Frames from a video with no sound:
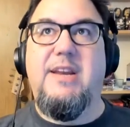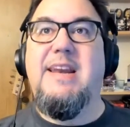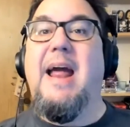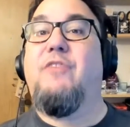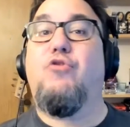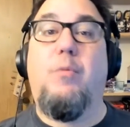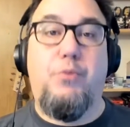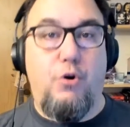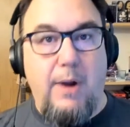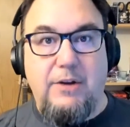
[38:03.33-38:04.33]
natural
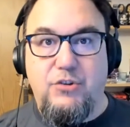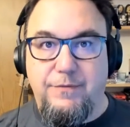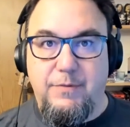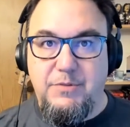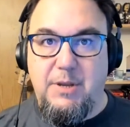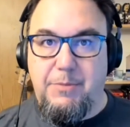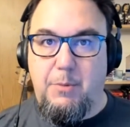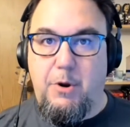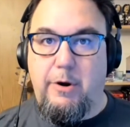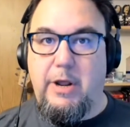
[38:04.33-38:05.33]
progression from something
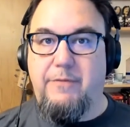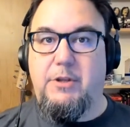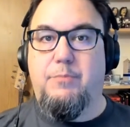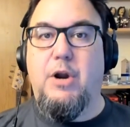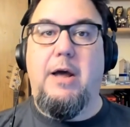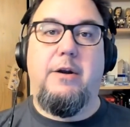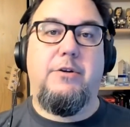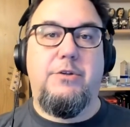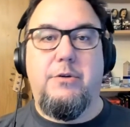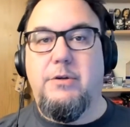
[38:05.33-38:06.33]
we already have in the product,
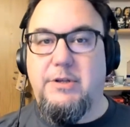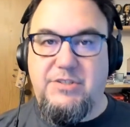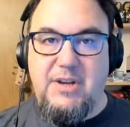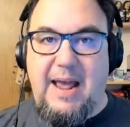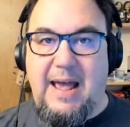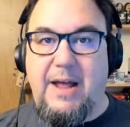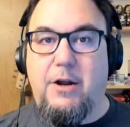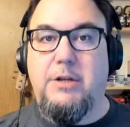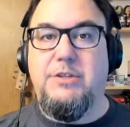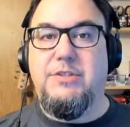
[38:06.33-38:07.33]
or it's an
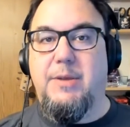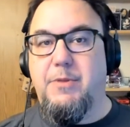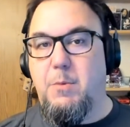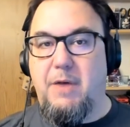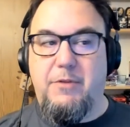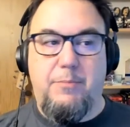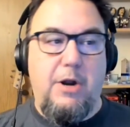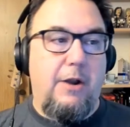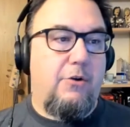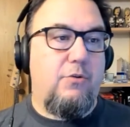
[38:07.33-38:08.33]
add-on to something we have in the
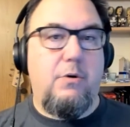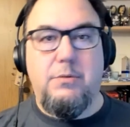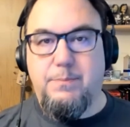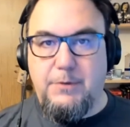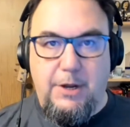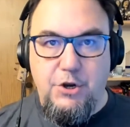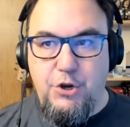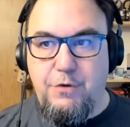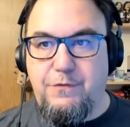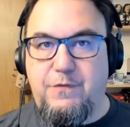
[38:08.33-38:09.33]
product, or a
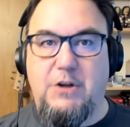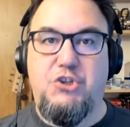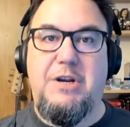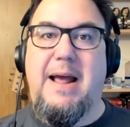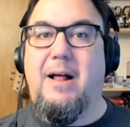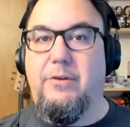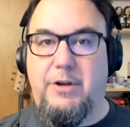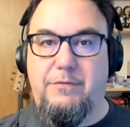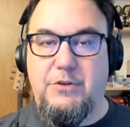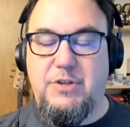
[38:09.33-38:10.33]
new
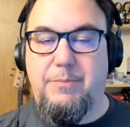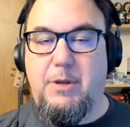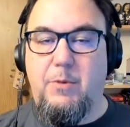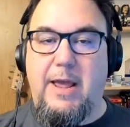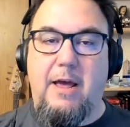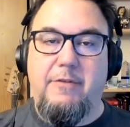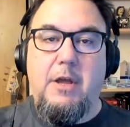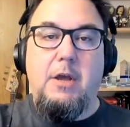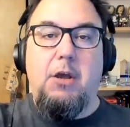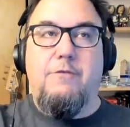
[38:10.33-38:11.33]
functionality for something we have,
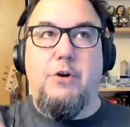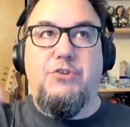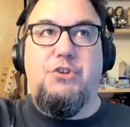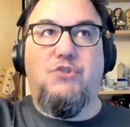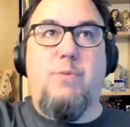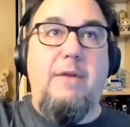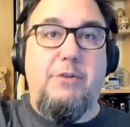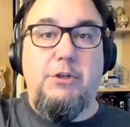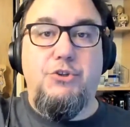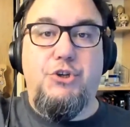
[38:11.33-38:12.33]
versus
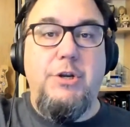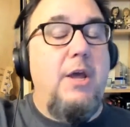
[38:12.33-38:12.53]
revolution,